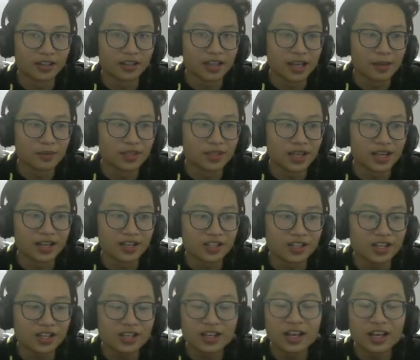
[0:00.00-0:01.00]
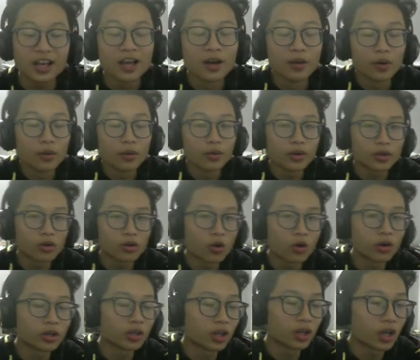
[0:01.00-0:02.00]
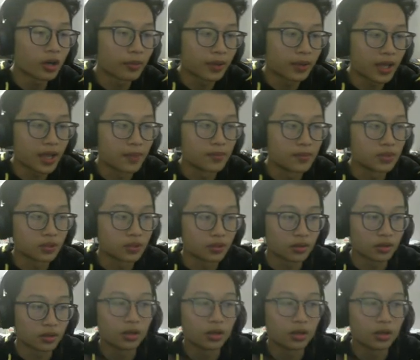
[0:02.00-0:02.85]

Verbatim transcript: Games Edition. We'll record a lot of games.